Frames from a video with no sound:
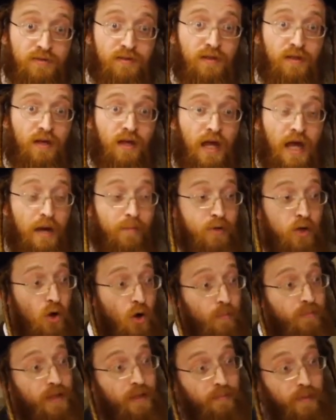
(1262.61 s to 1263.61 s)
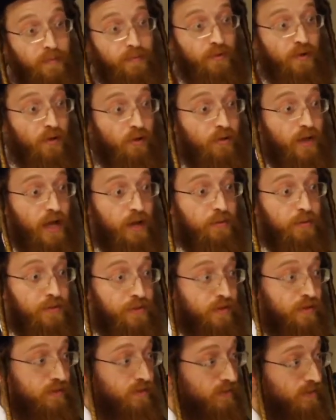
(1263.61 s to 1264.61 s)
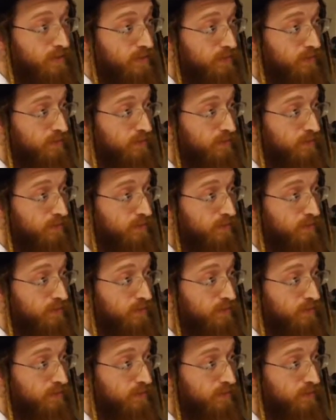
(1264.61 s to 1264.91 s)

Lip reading: and I'm going to hope that people are okay with it,